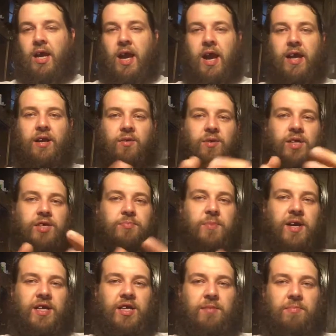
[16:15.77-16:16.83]
I don't
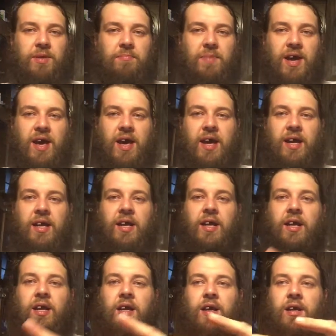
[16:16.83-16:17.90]
expect to be
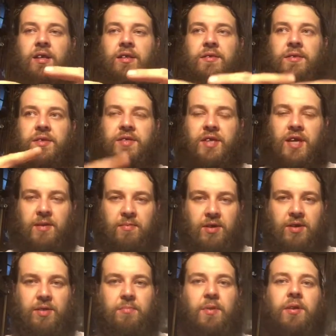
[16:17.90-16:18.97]
buying the same
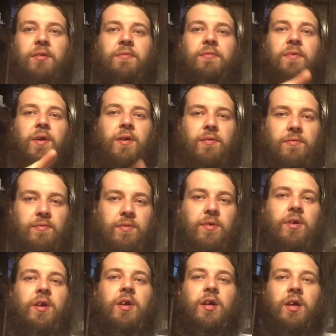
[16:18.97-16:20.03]
locomotive over
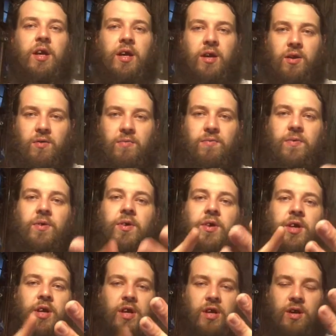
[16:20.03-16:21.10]
and over
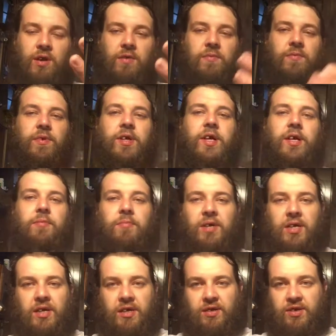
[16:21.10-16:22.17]
and over again
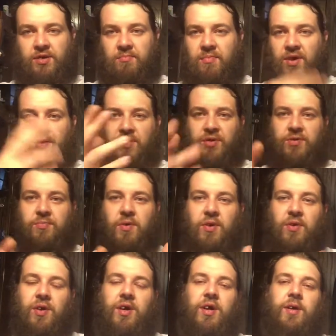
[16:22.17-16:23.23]
because the motors
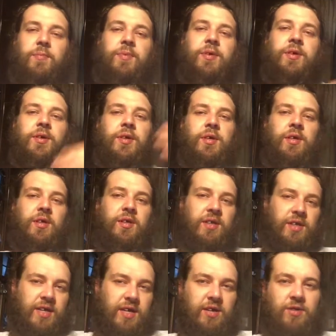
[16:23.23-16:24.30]
burn up,
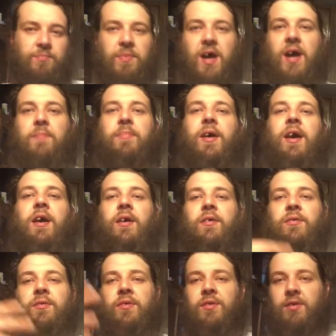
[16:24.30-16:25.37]
the gears pop out,
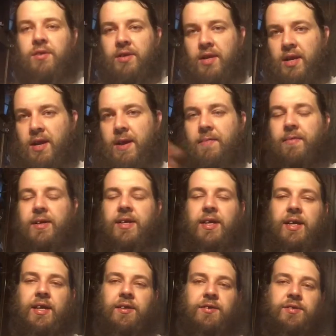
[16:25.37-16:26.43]

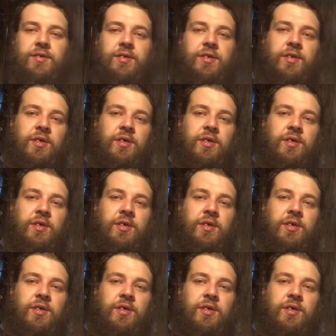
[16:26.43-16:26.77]
everything else.